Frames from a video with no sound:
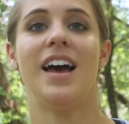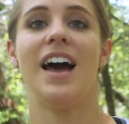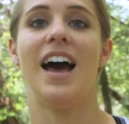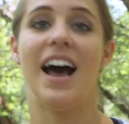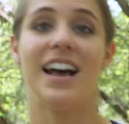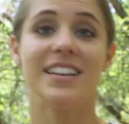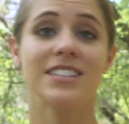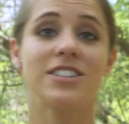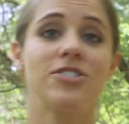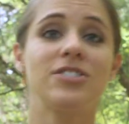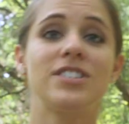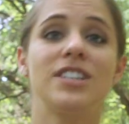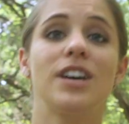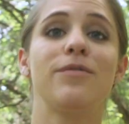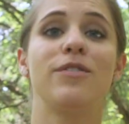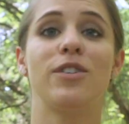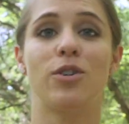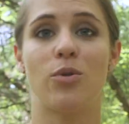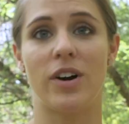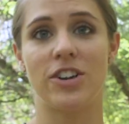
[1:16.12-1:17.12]
Ask
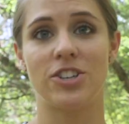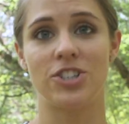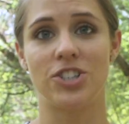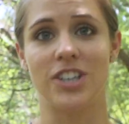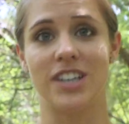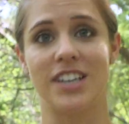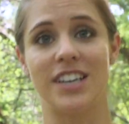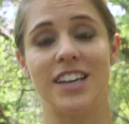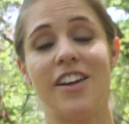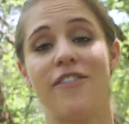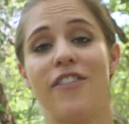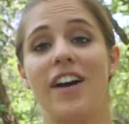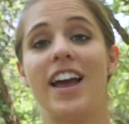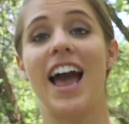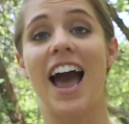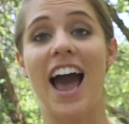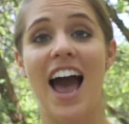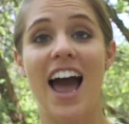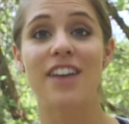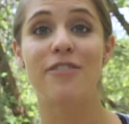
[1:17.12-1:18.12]
yourself the question, if I
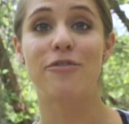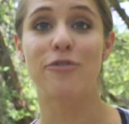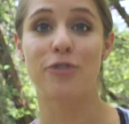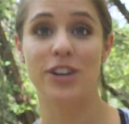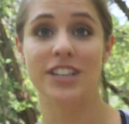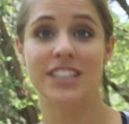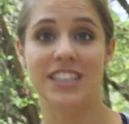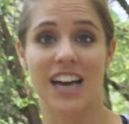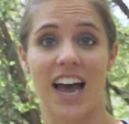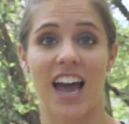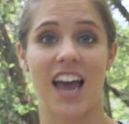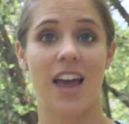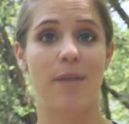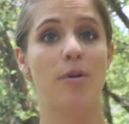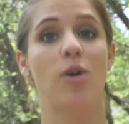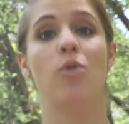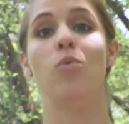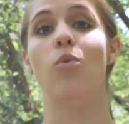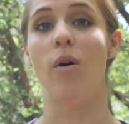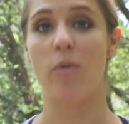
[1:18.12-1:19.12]
had free
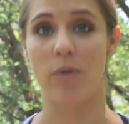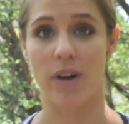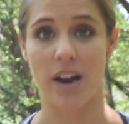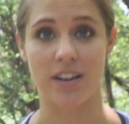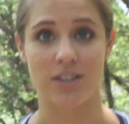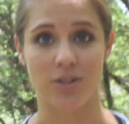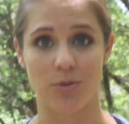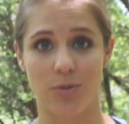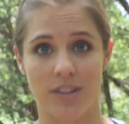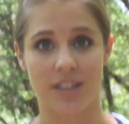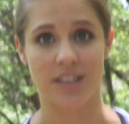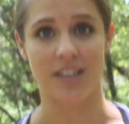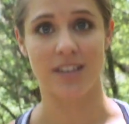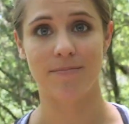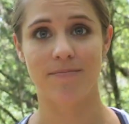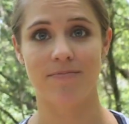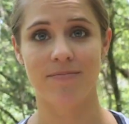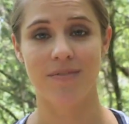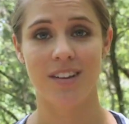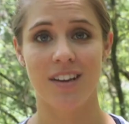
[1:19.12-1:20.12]
time, what would I do with it?
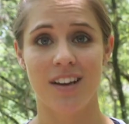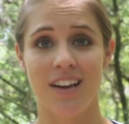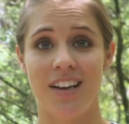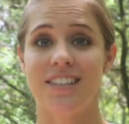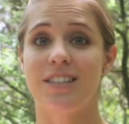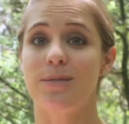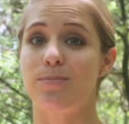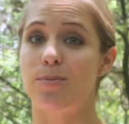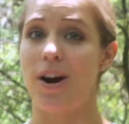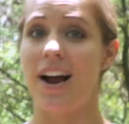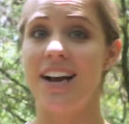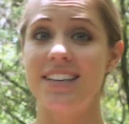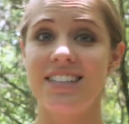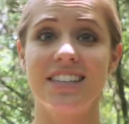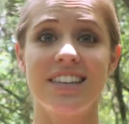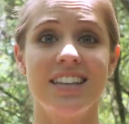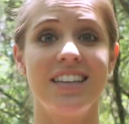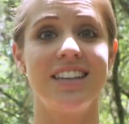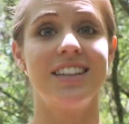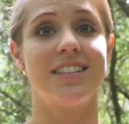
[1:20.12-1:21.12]

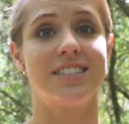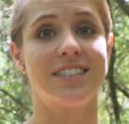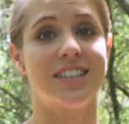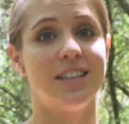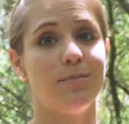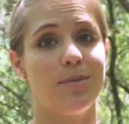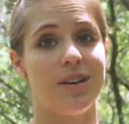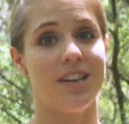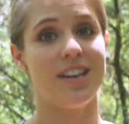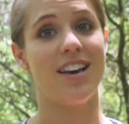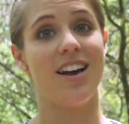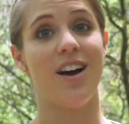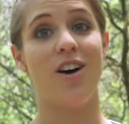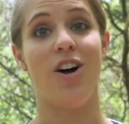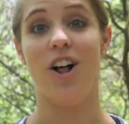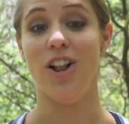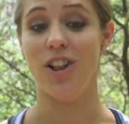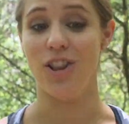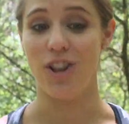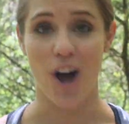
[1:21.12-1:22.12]
Surprisingly, this can be
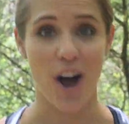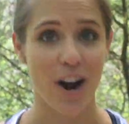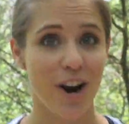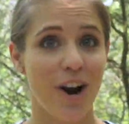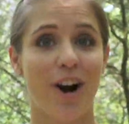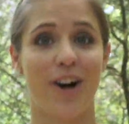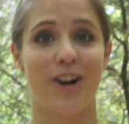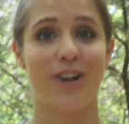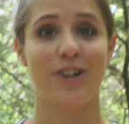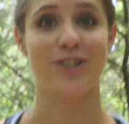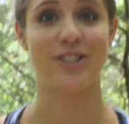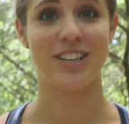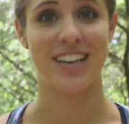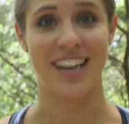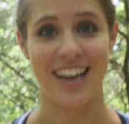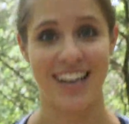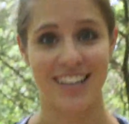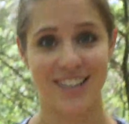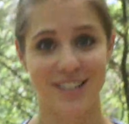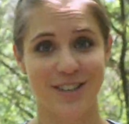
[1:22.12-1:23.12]
a lot harder
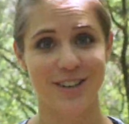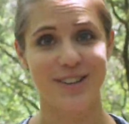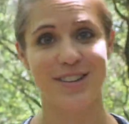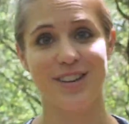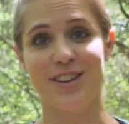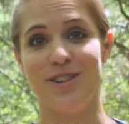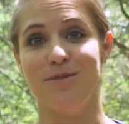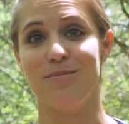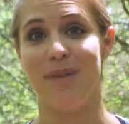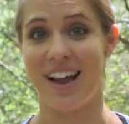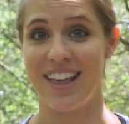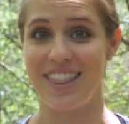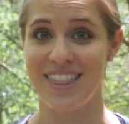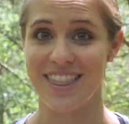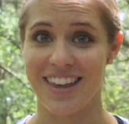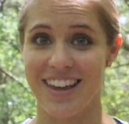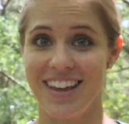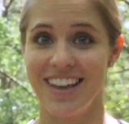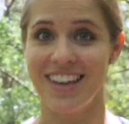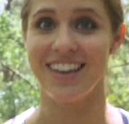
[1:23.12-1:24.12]
to answer than you might
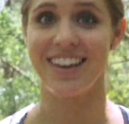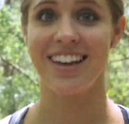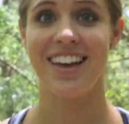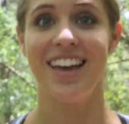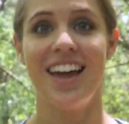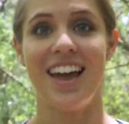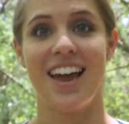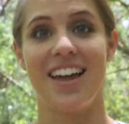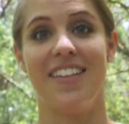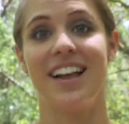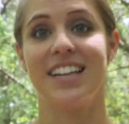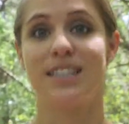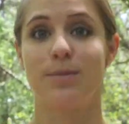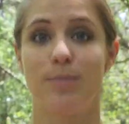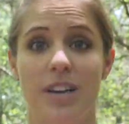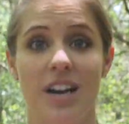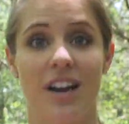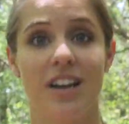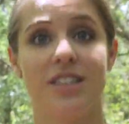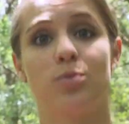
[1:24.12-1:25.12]
think, and that's
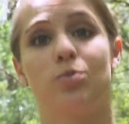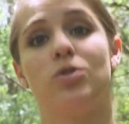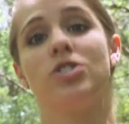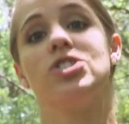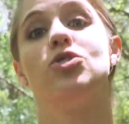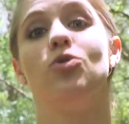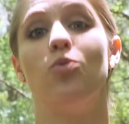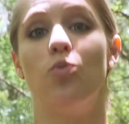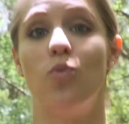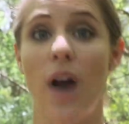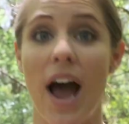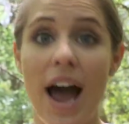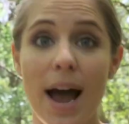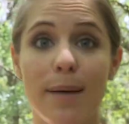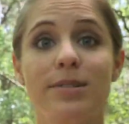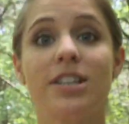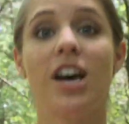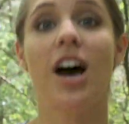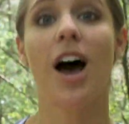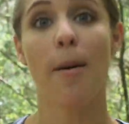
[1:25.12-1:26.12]
because we're
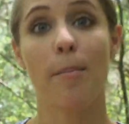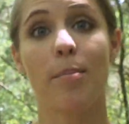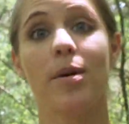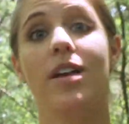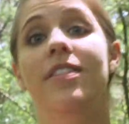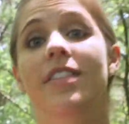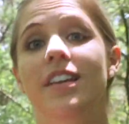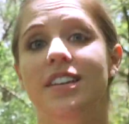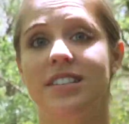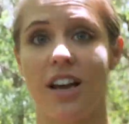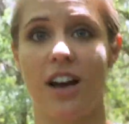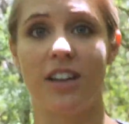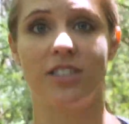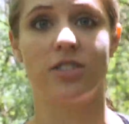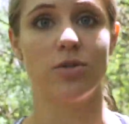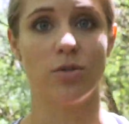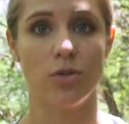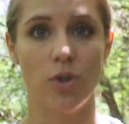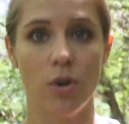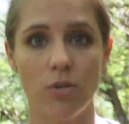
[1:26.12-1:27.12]
wrapped up in this
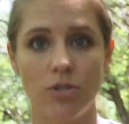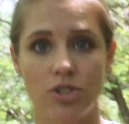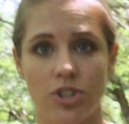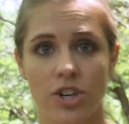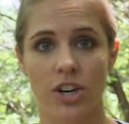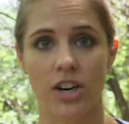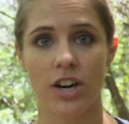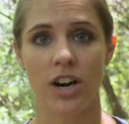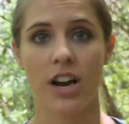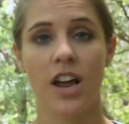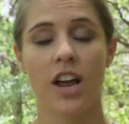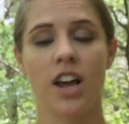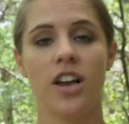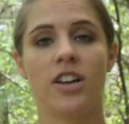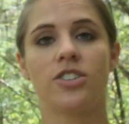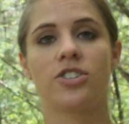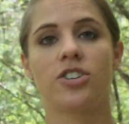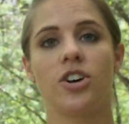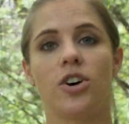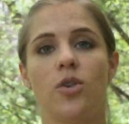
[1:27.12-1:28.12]
hustle culture.
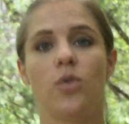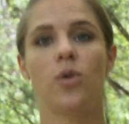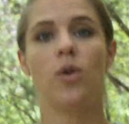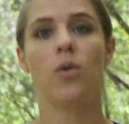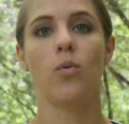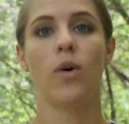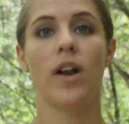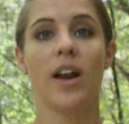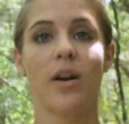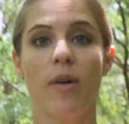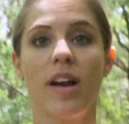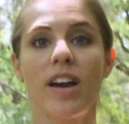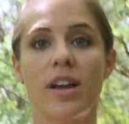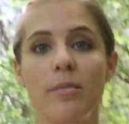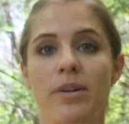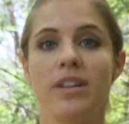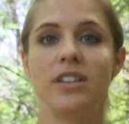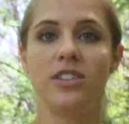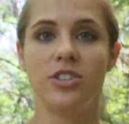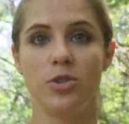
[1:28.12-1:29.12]
So what I
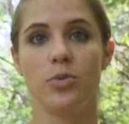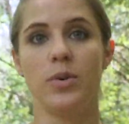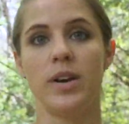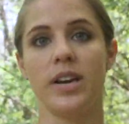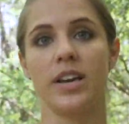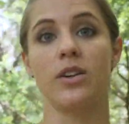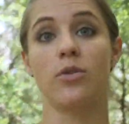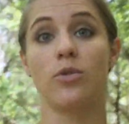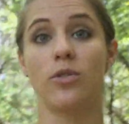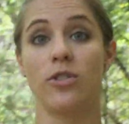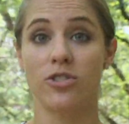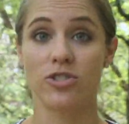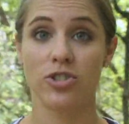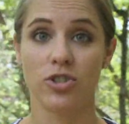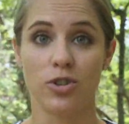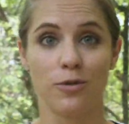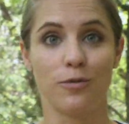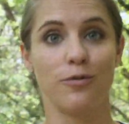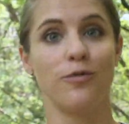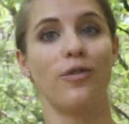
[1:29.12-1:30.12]
recommend doing in order
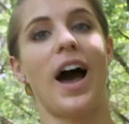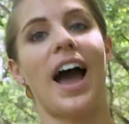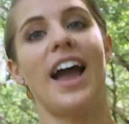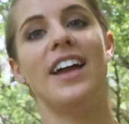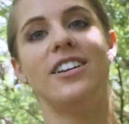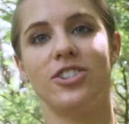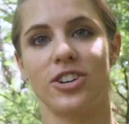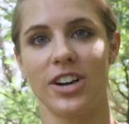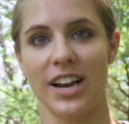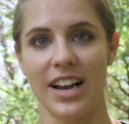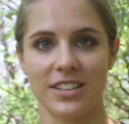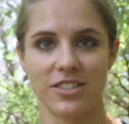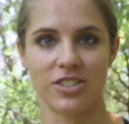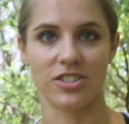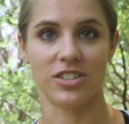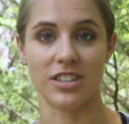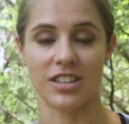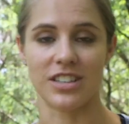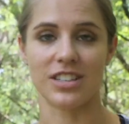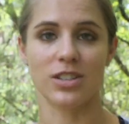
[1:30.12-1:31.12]
to find your
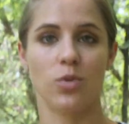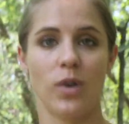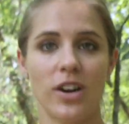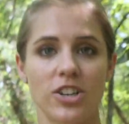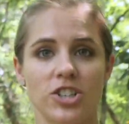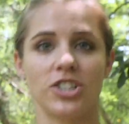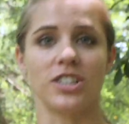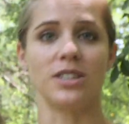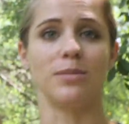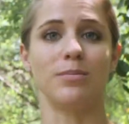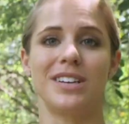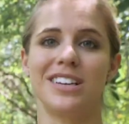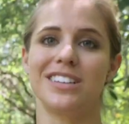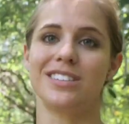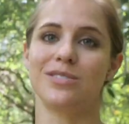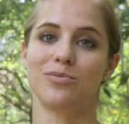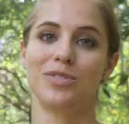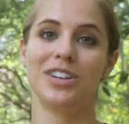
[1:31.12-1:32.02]
answer to this question, because